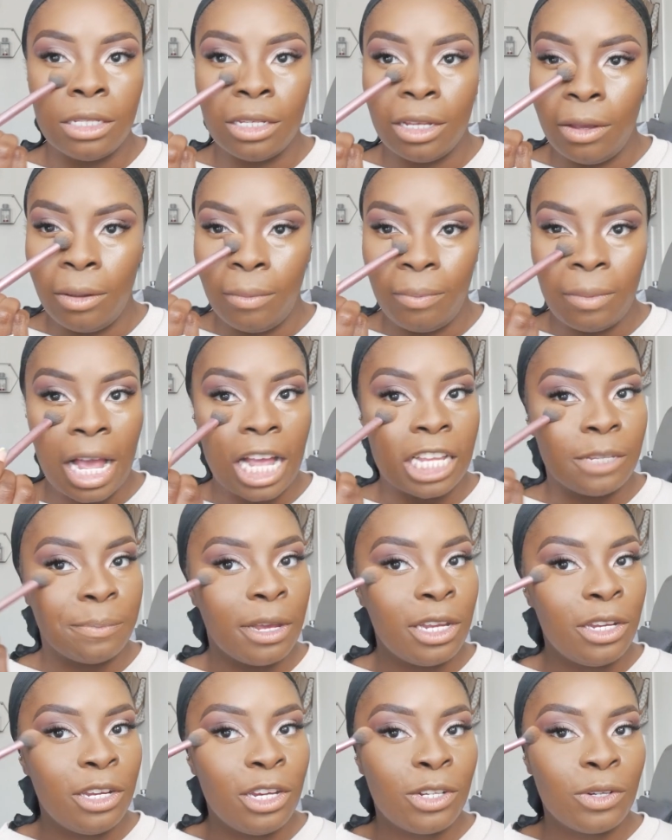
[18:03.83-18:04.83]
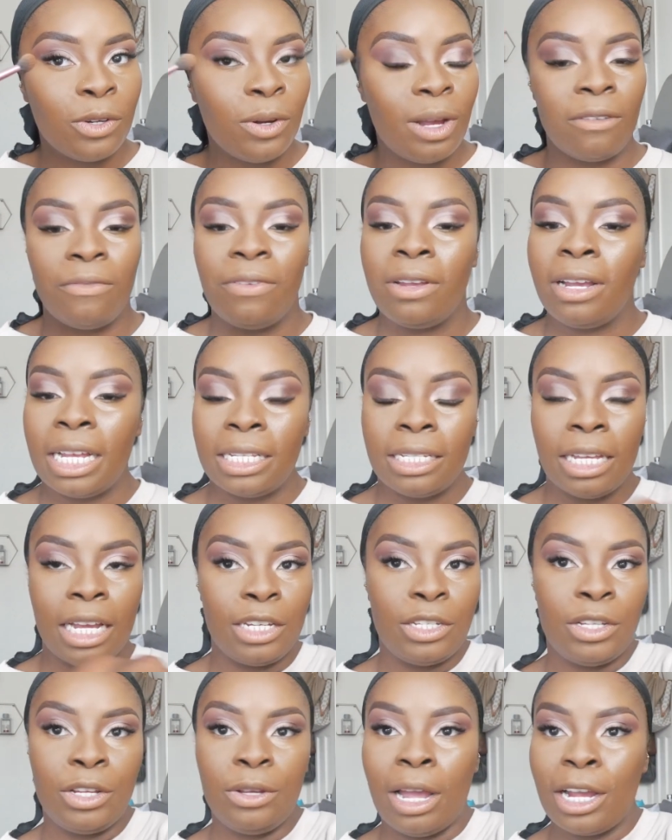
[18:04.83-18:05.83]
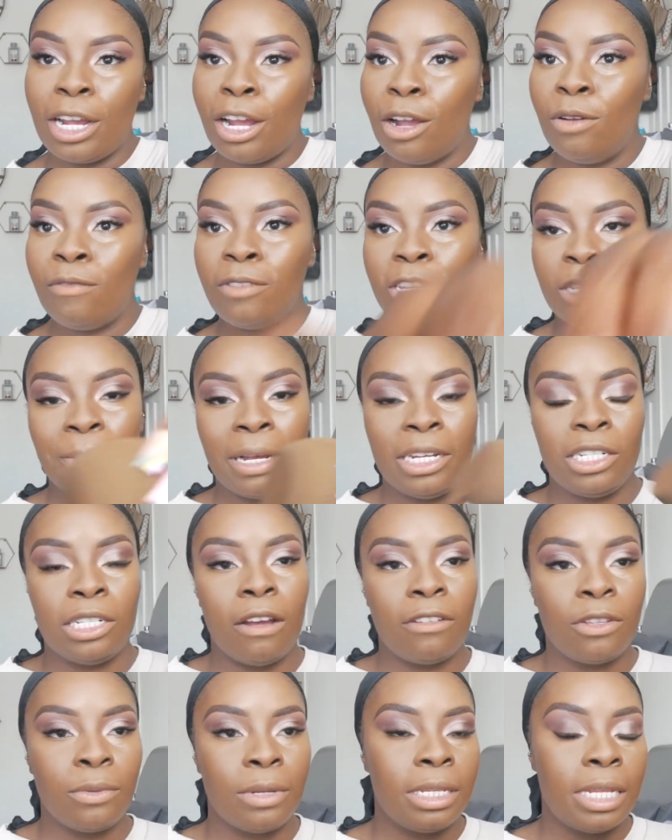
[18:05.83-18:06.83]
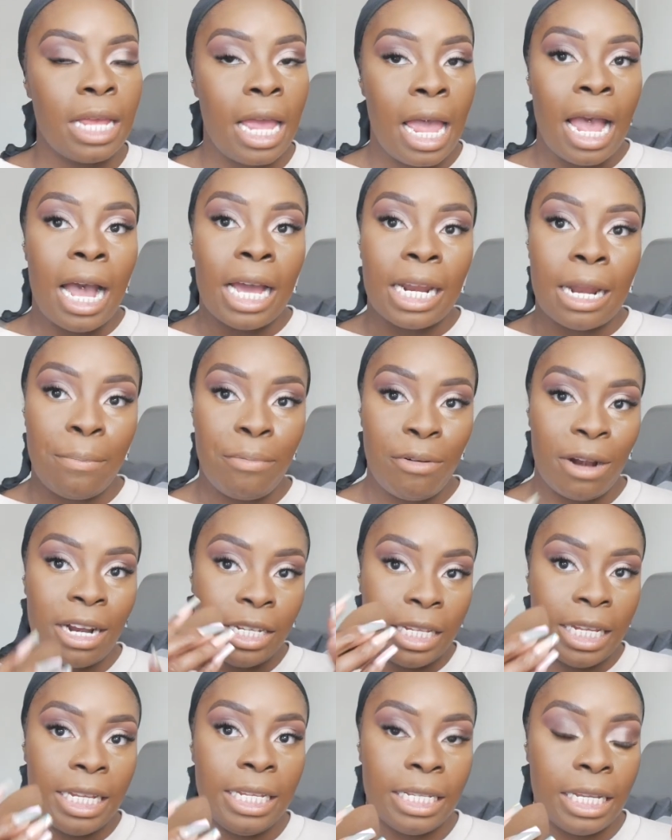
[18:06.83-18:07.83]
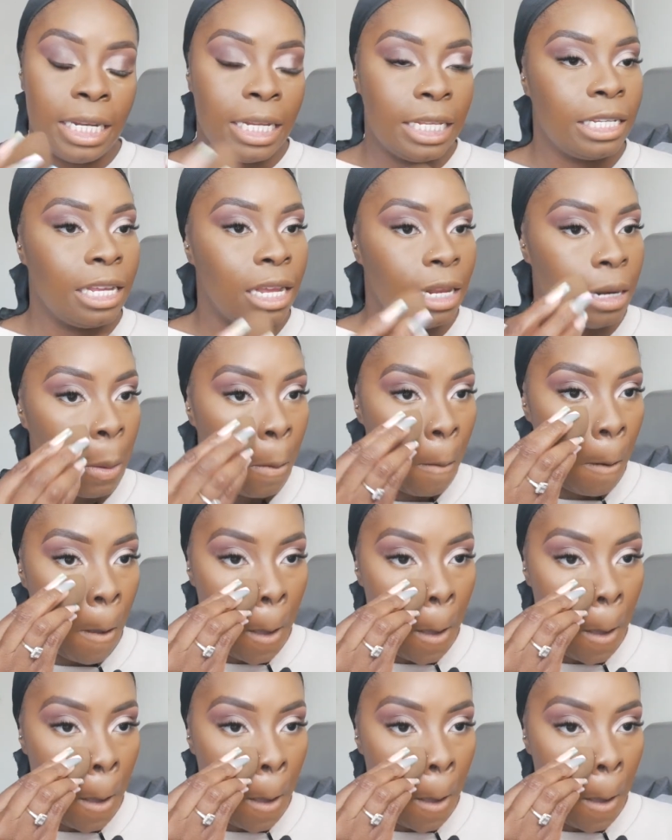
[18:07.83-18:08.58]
to do, as per usual, everything I say I do, I go in with a sponge afterwards and I press it into the skin.